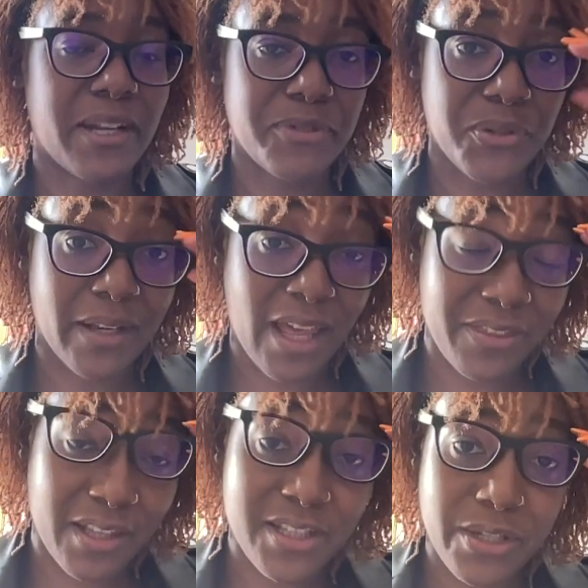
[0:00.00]
I'm doing
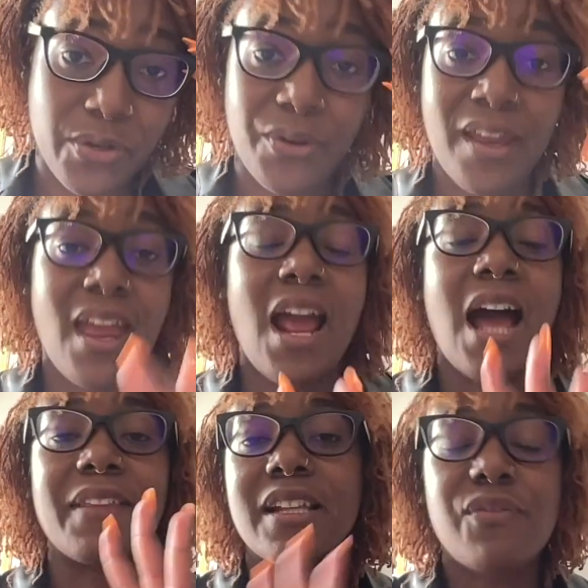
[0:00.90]
nothing. So
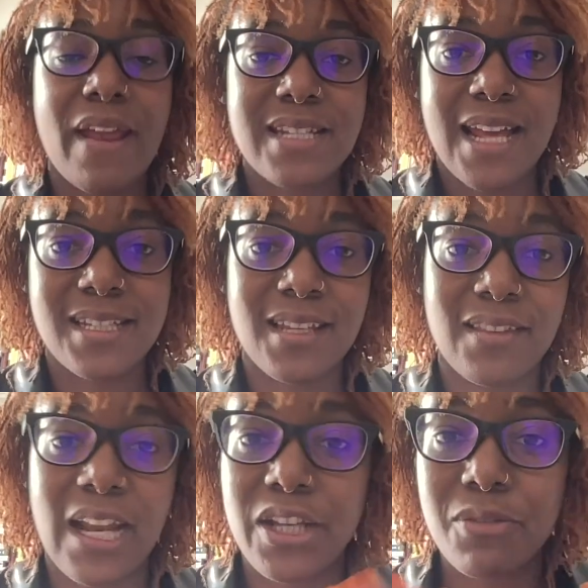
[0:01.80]
I think it's fantastic
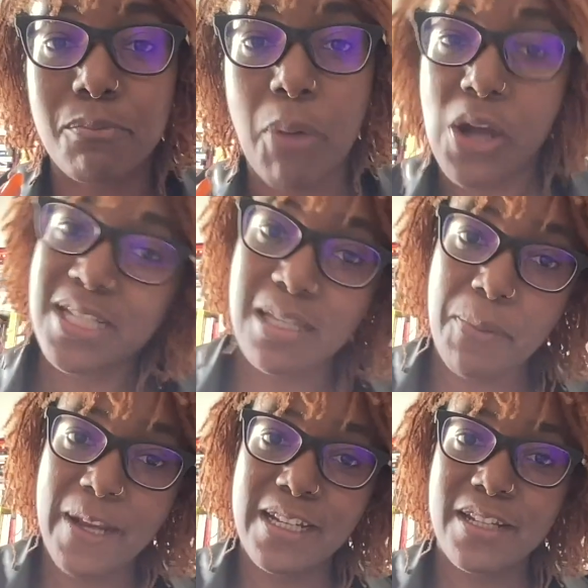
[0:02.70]
that I could
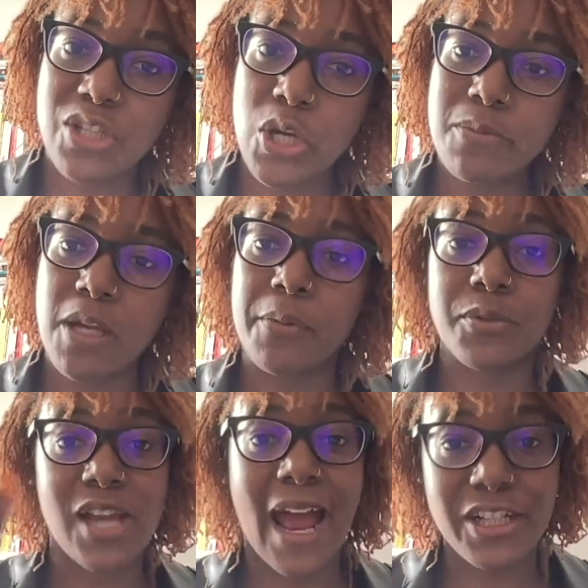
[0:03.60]
participate in Tome Topple,
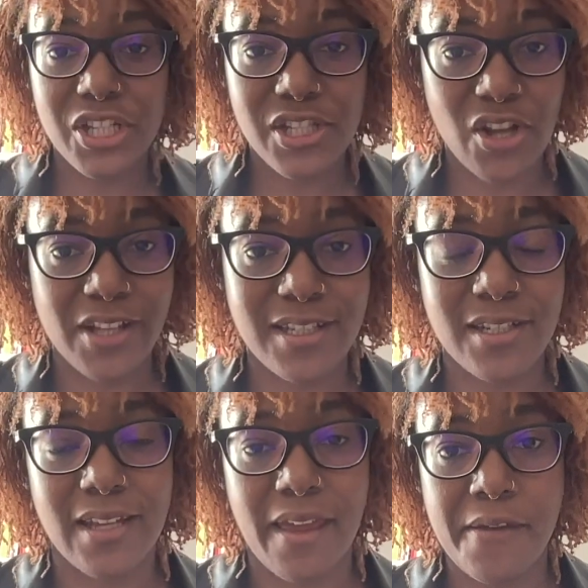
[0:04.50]
which actually starts
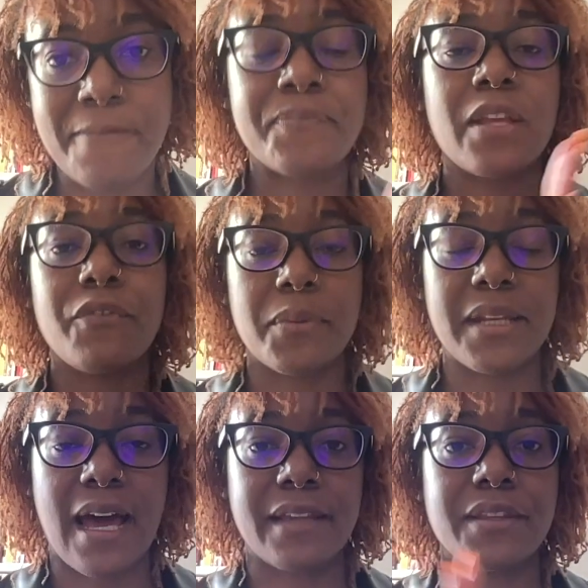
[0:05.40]
today from the
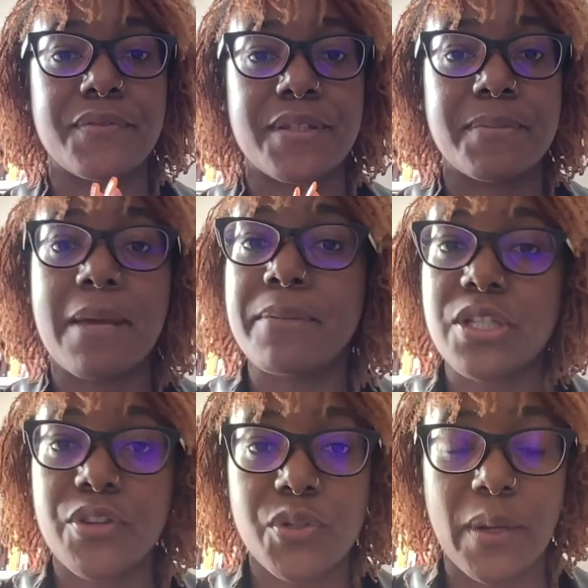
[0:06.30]
9th of September
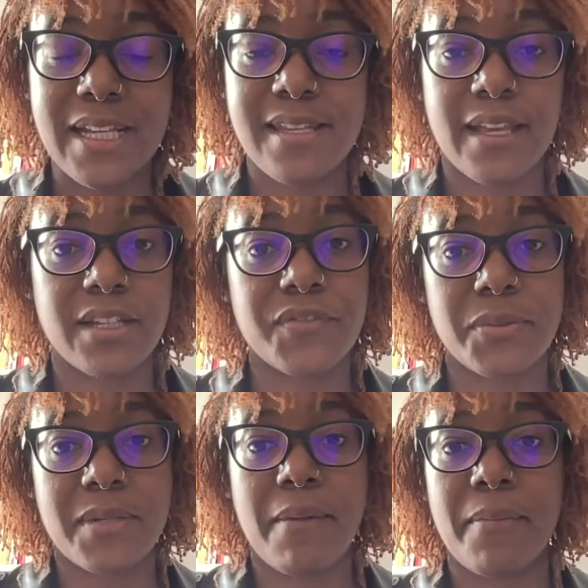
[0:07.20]
to the 22nd of
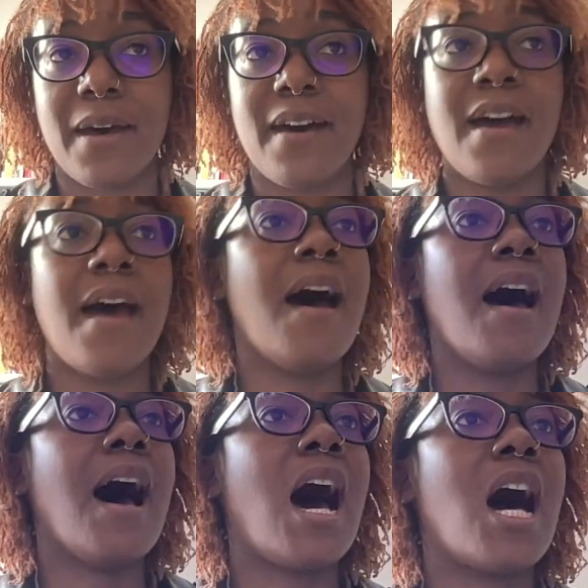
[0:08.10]
September.
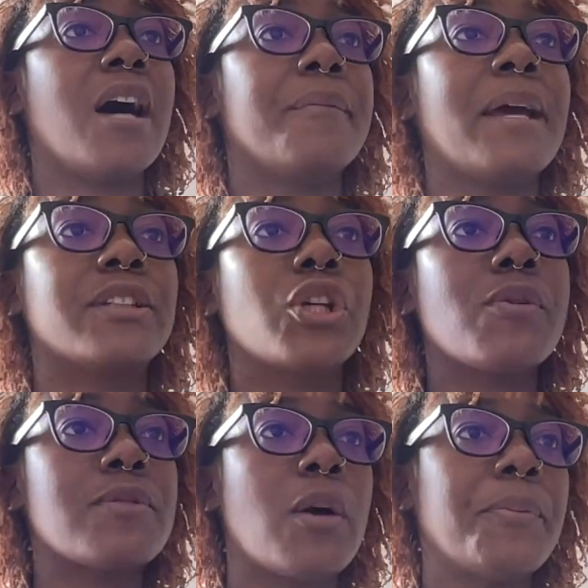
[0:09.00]
And
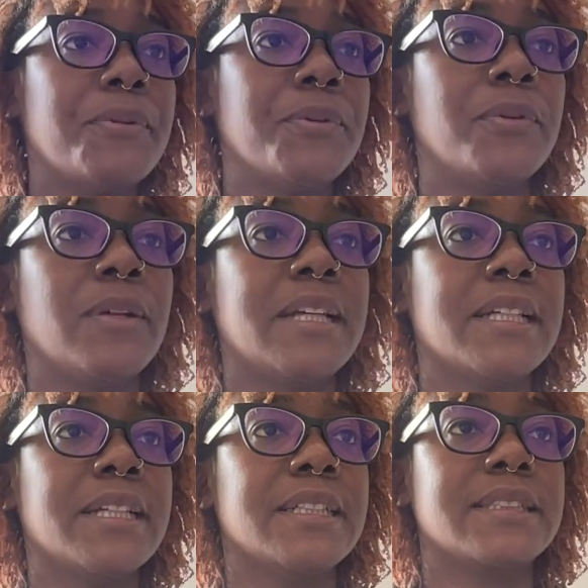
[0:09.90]
Tome Topple
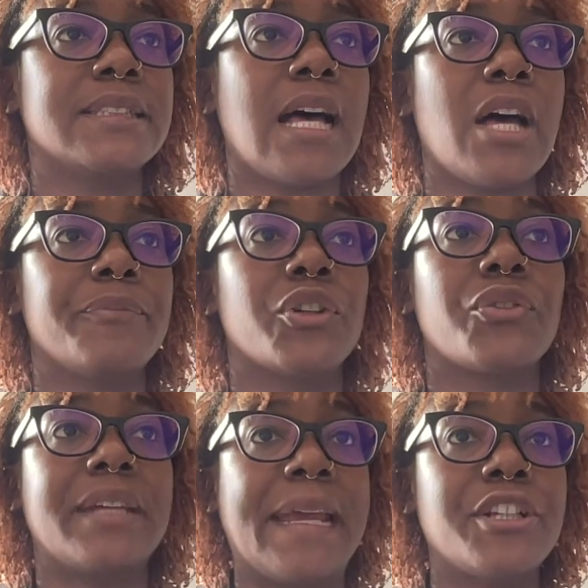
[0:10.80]
is the
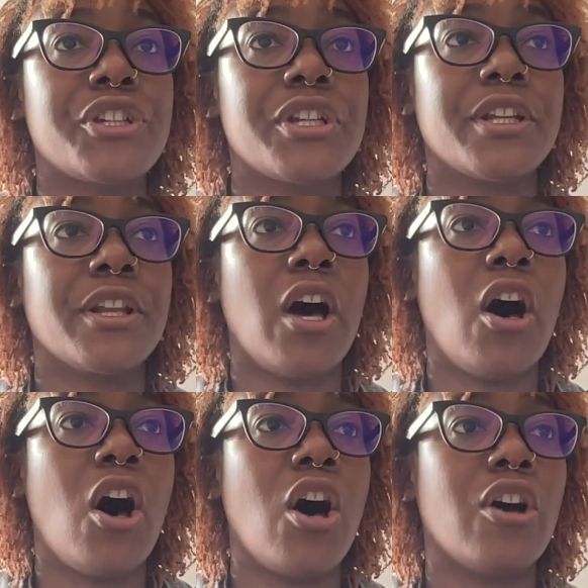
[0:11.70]
creation
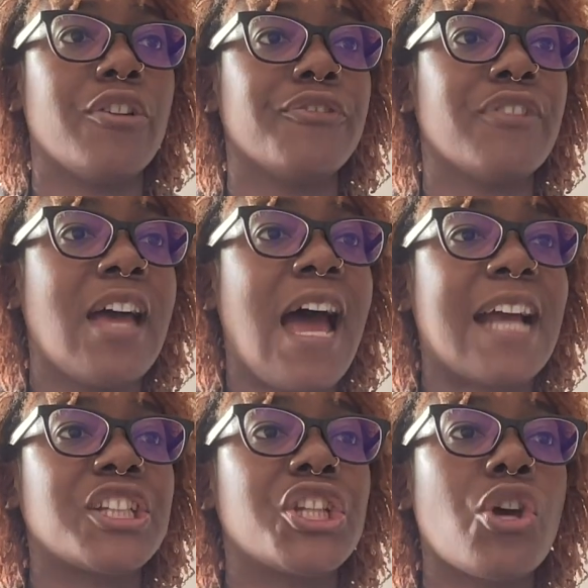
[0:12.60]
of,
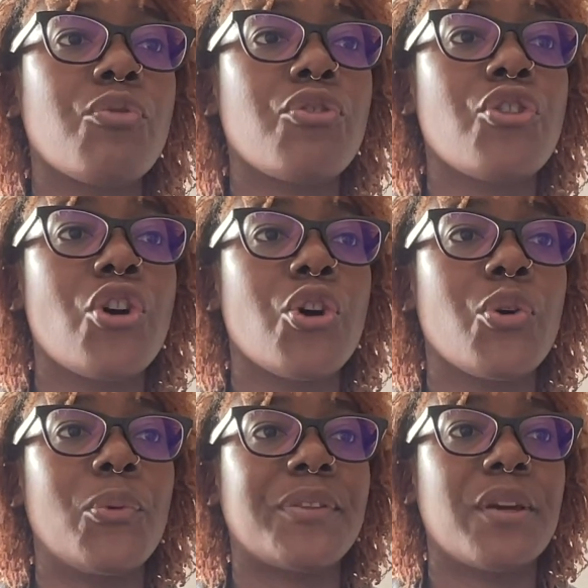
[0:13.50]
actually don't
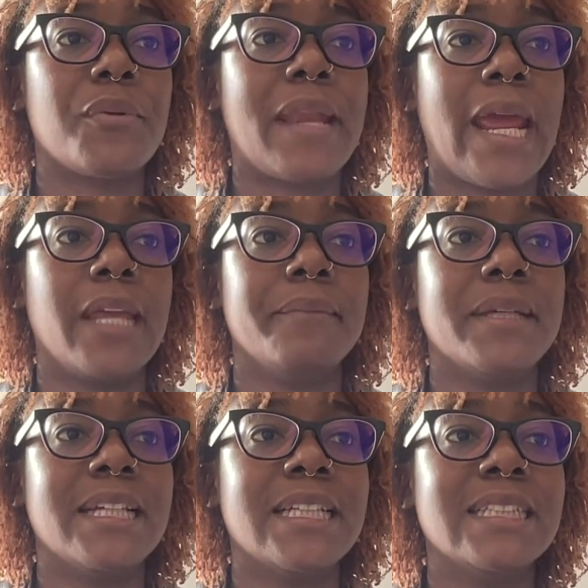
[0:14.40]
know what their name
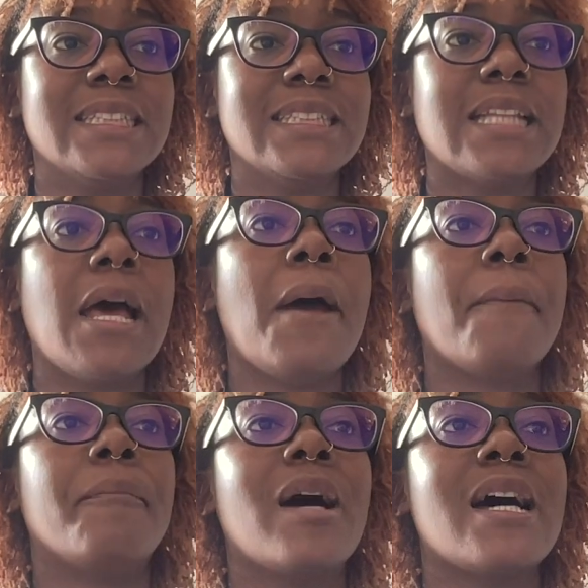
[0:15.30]
is,
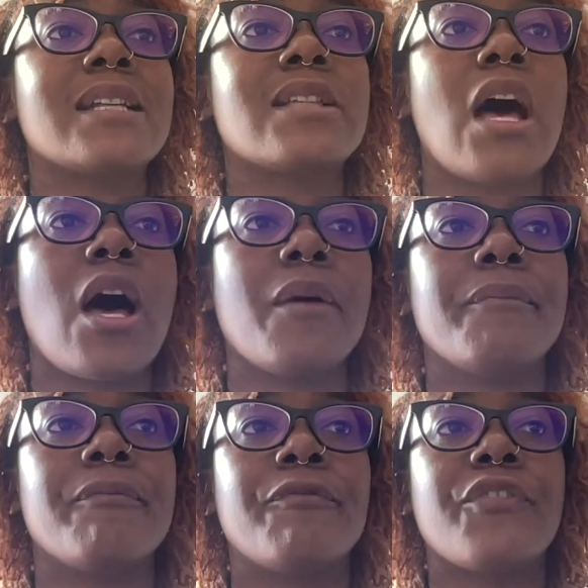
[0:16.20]
but
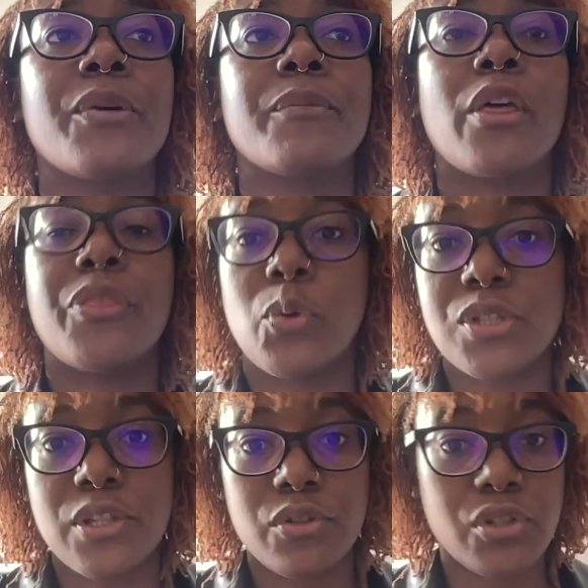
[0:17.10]
from
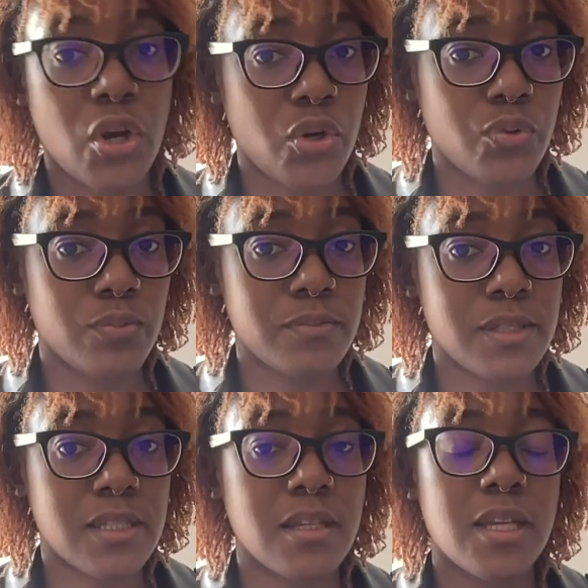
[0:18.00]
Thoughts and
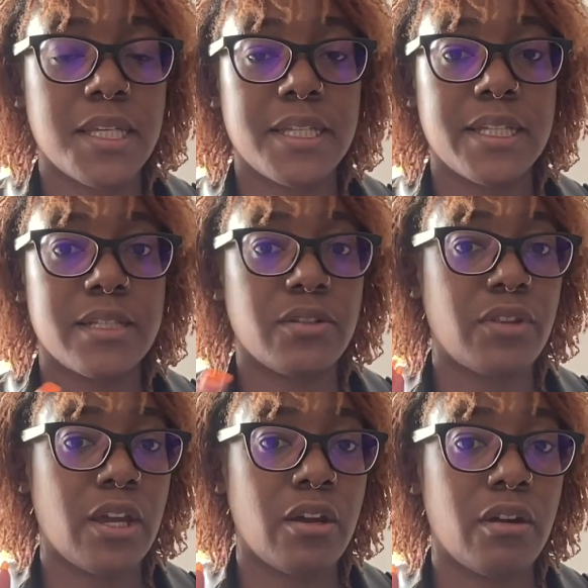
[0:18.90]
Tomes is
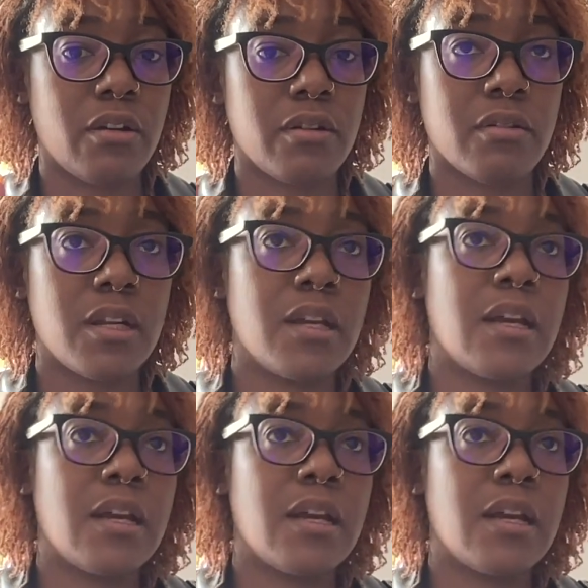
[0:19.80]
their